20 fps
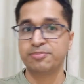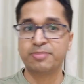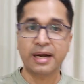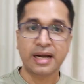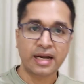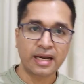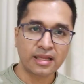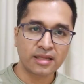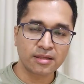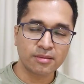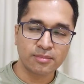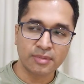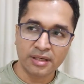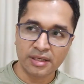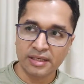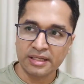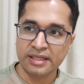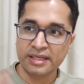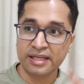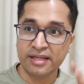spending the
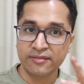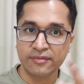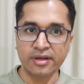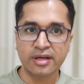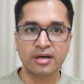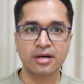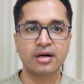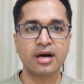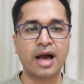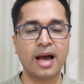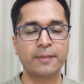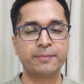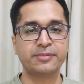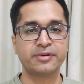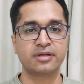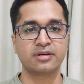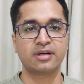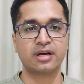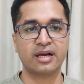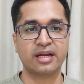money, living a
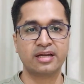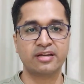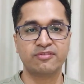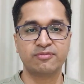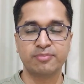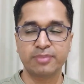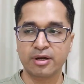happier life,